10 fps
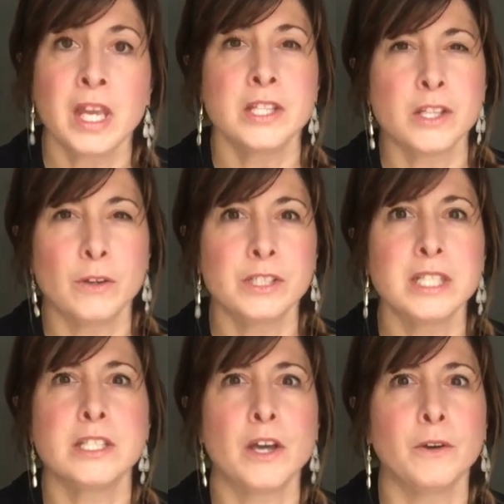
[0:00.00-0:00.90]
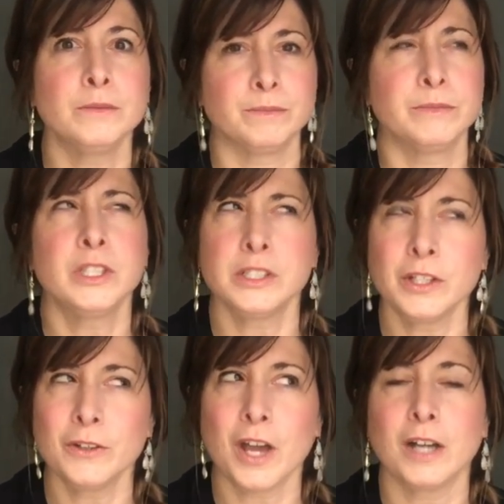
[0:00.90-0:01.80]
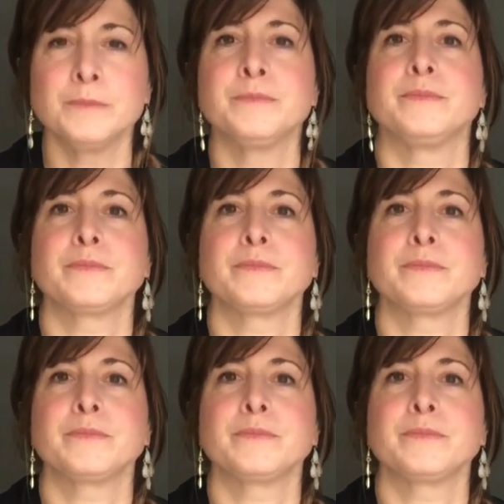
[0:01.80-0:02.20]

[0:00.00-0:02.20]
So just so you know,